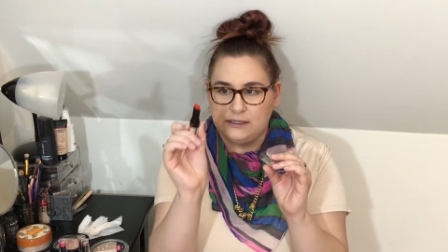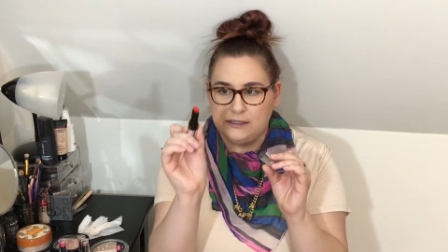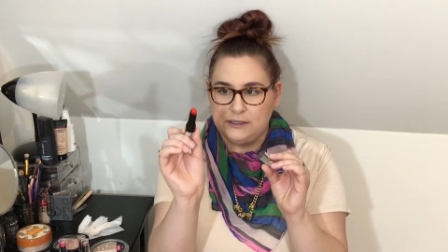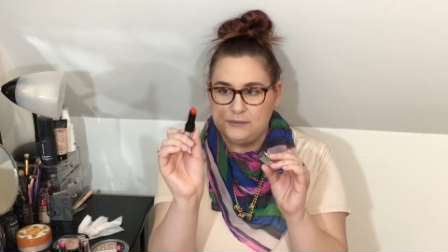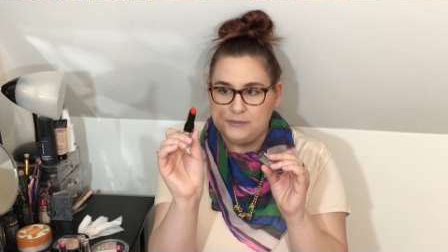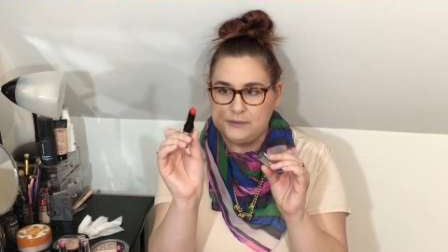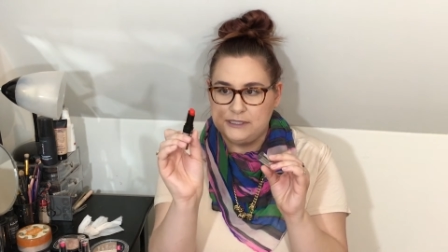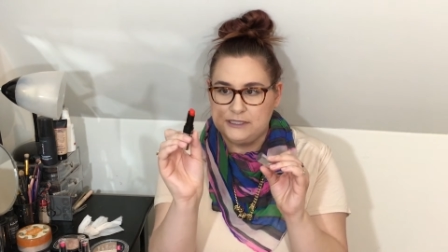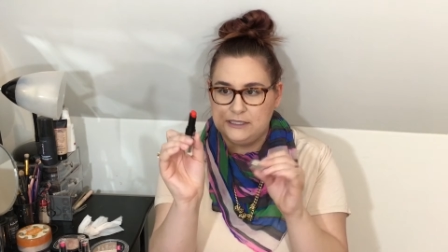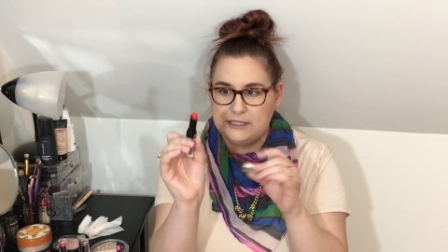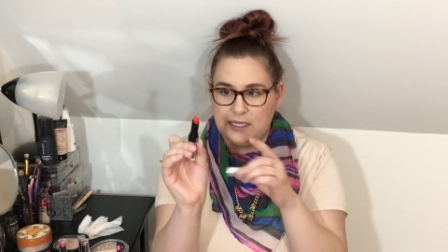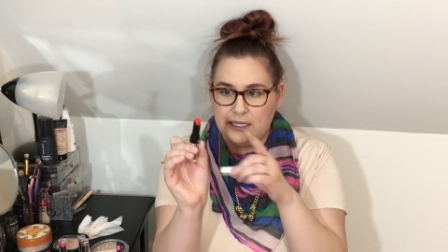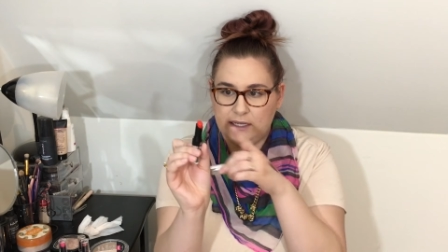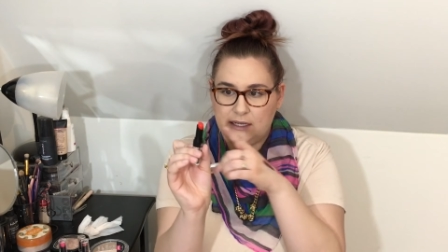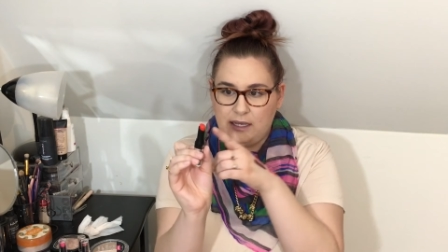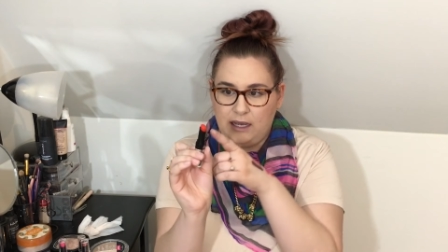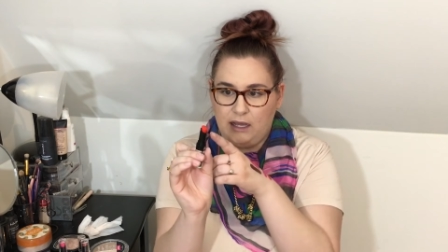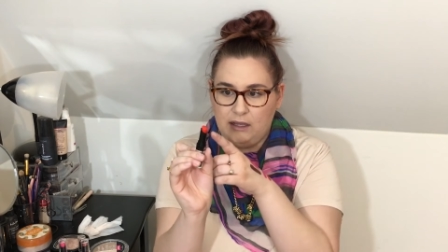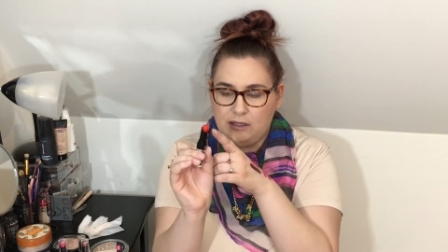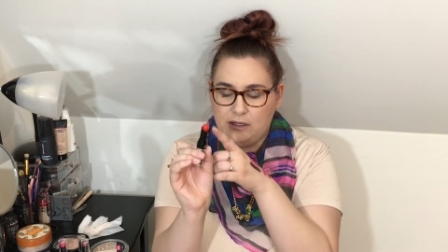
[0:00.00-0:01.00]
lipstick
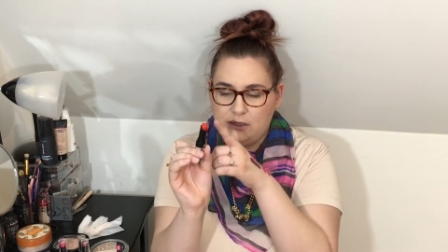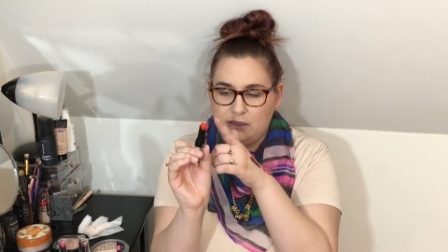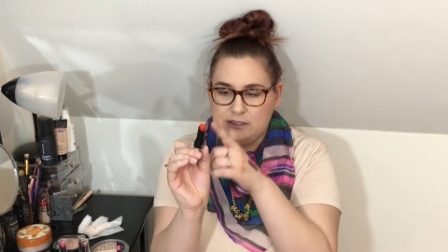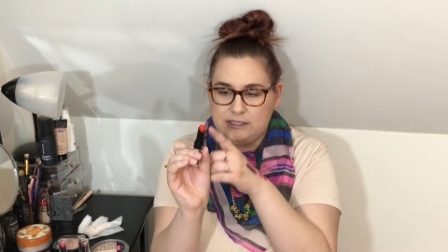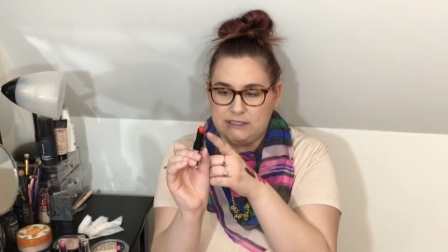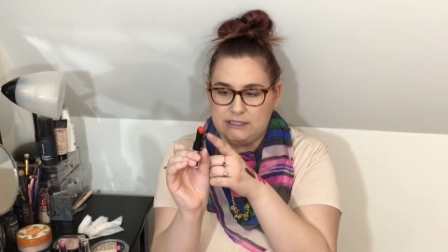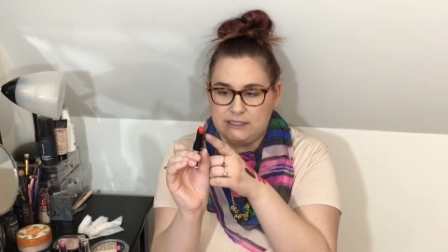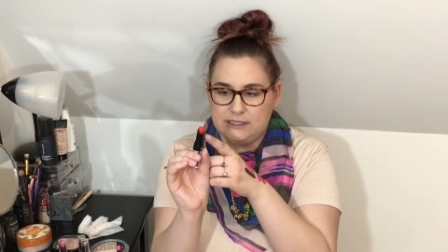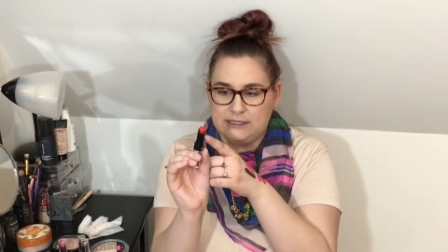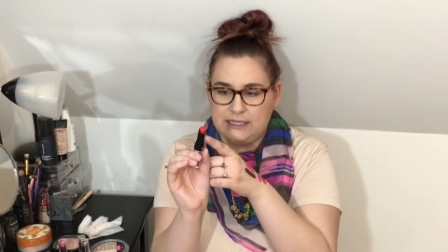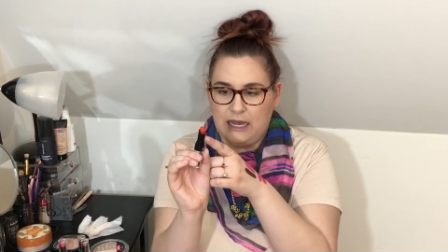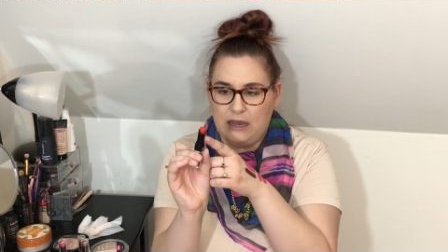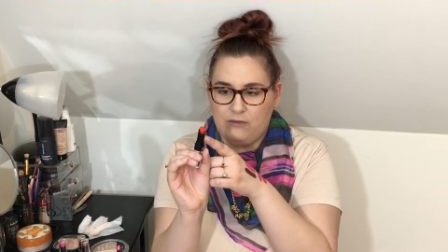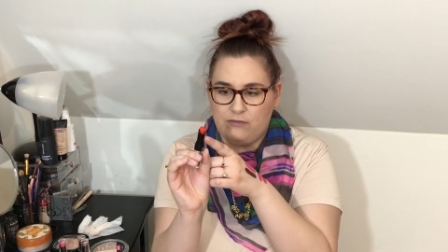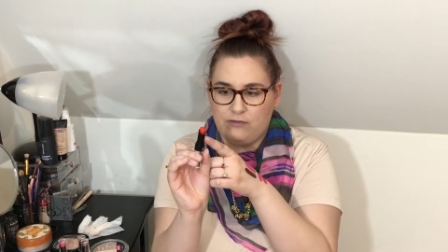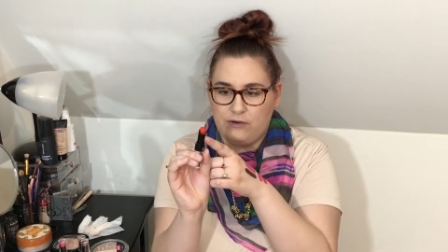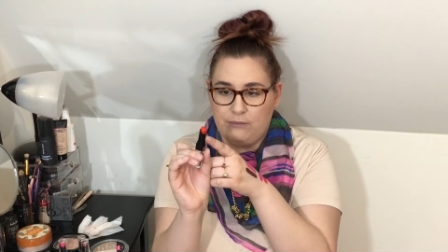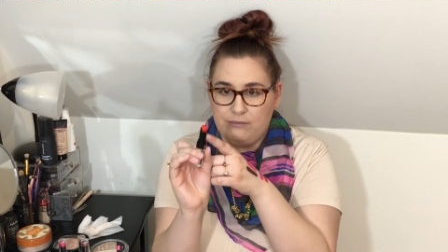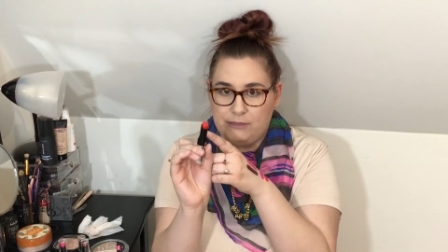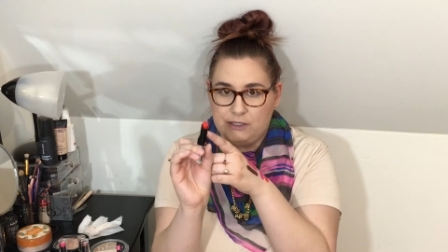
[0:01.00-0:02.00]
color sticks out
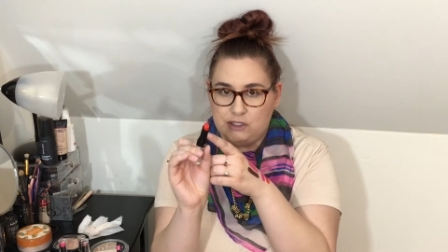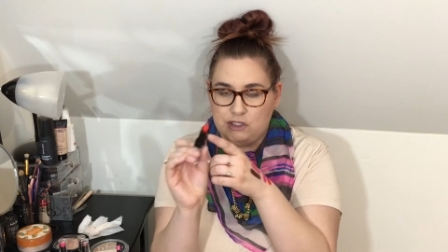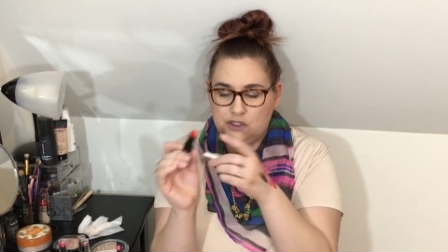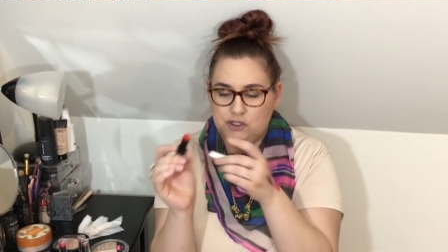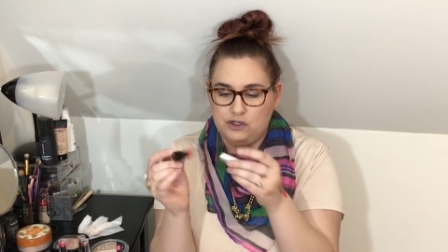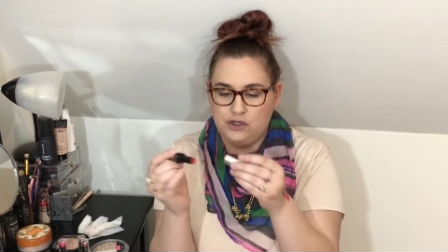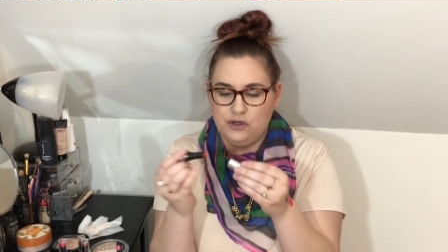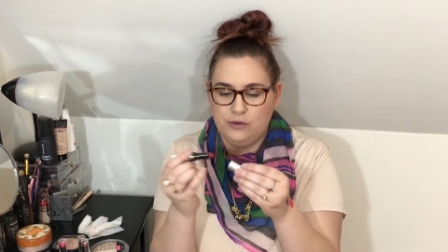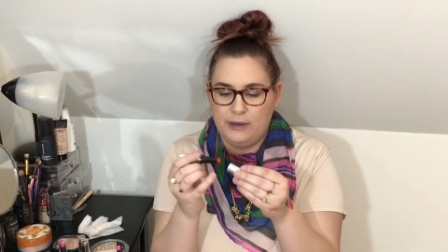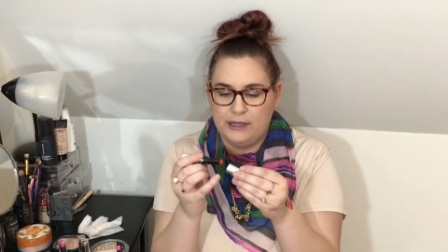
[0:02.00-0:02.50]
from the tube,